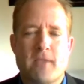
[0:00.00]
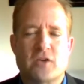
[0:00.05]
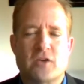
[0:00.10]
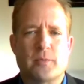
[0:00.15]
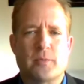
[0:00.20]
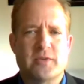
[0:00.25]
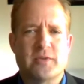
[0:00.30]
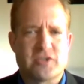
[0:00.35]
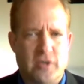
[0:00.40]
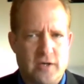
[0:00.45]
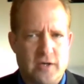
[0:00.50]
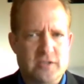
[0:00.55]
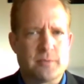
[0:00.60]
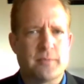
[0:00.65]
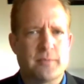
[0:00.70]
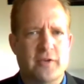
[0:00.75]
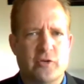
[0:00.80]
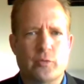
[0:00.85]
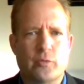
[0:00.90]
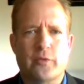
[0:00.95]
I'll be sharing
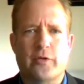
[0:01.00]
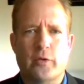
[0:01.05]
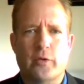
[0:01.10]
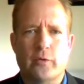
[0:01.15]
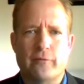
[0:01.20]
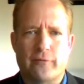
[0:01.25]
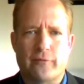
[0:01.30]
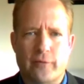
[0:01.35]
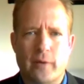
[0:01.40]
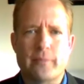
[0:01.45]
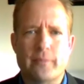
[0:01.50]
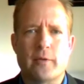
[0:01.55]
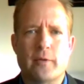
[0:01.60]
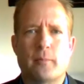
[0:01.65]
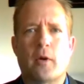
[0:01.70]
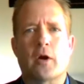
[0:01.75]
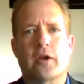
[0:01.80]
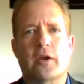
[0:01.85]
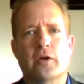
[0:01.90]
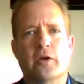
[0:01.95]
some things with you from the
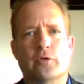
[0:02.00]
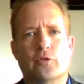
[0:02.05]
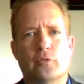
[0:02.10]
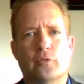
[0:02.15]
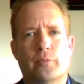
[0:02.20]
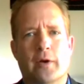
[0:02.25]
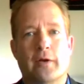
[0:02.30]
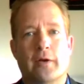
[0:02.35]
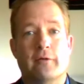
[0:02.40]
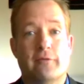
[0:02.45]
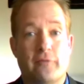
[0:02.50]
marking rubric